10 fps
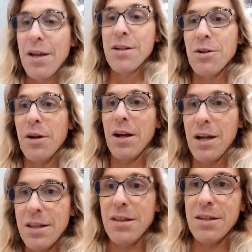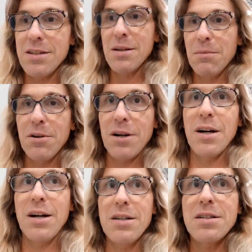So I get that the similar
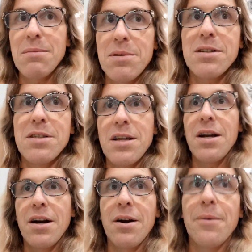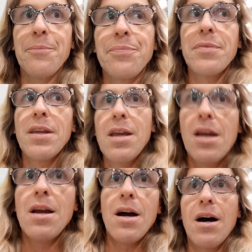concept is there,
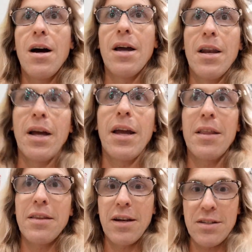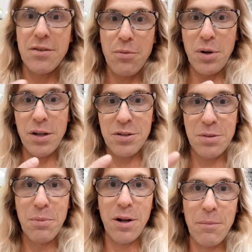and I get that it's a real
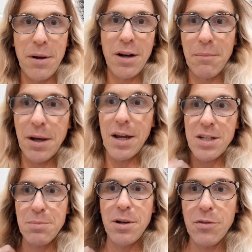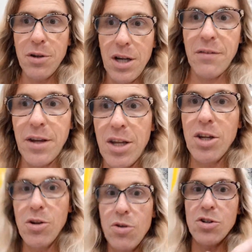small amount of mass, but if you have a
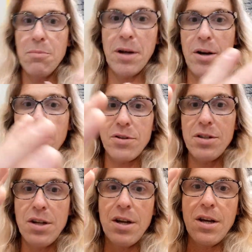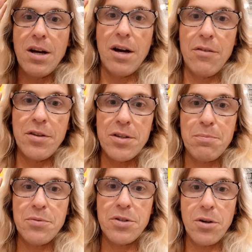huge amount of this
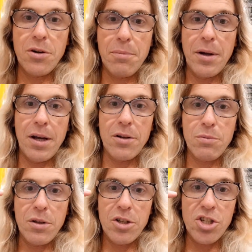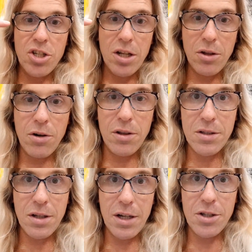solar panels with a shitload of
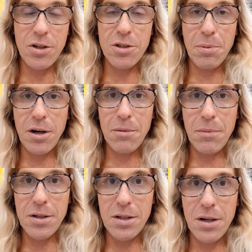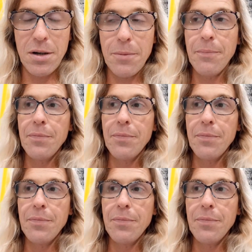these electrodes, pardon my tongue,